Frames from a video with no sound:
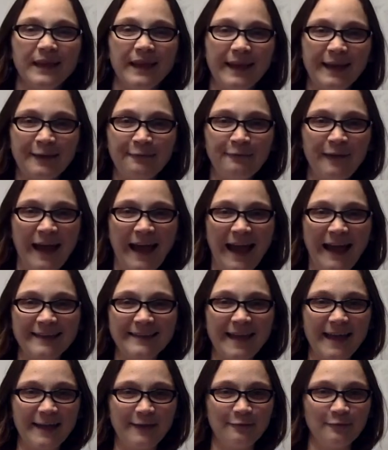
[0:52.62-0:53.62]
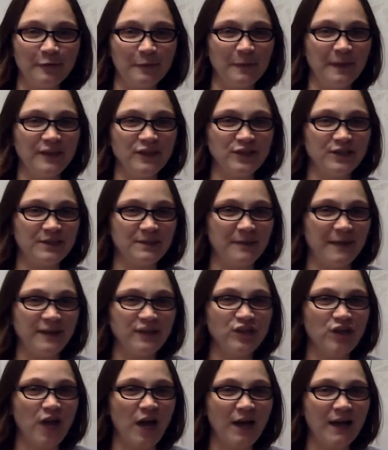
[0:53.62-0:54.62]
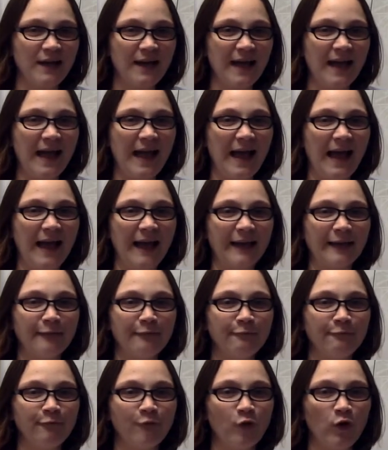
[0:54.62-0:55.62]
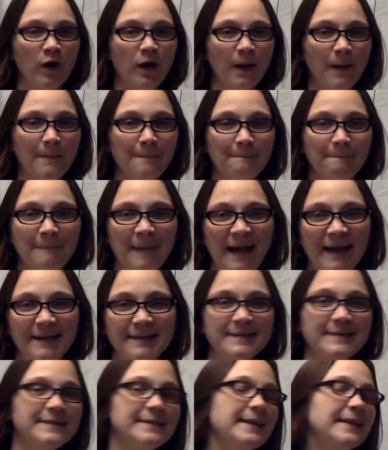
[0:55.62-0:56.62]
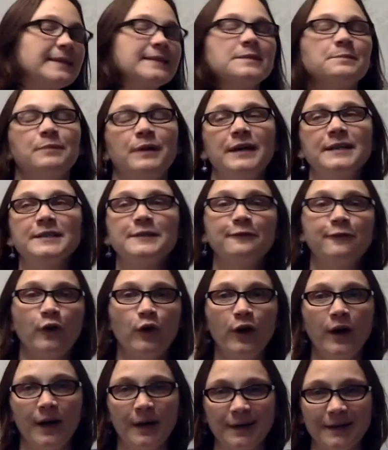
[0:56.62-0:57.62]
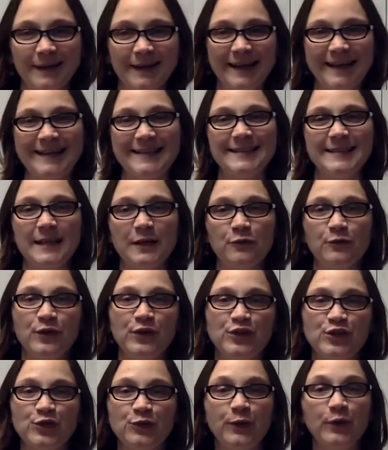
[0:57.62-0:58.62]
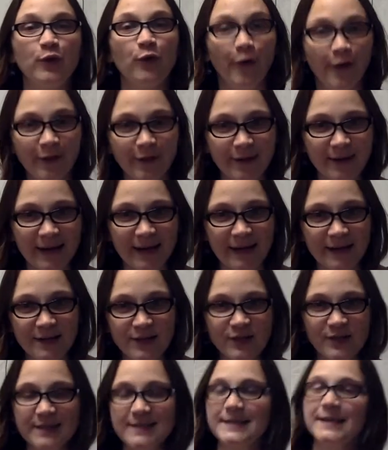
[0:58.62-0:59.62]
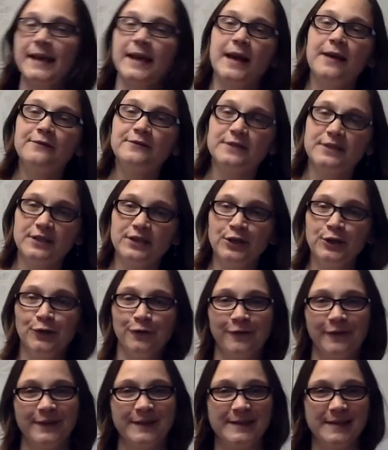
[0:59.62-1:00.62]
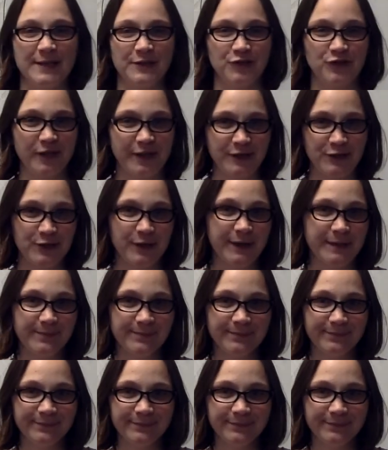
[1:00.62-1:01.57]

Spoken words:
If I add that information to my chart, I get 4 minus 6 plus 4 is equal to an Euler characteristic of 2 for the tetrahedron.